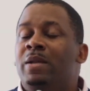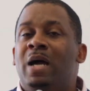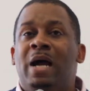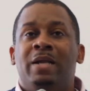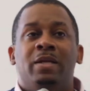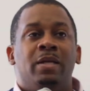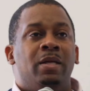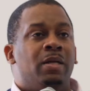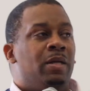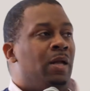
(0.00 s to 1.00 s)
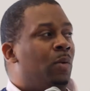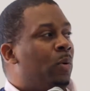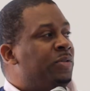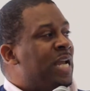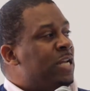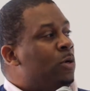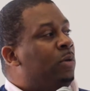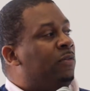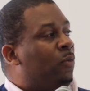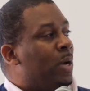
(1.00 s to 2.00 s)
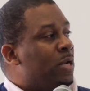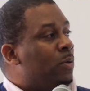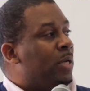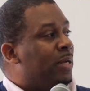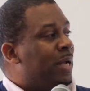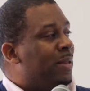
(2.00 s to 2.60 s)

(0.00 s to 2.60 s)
Not, in other words, a unit for a unit.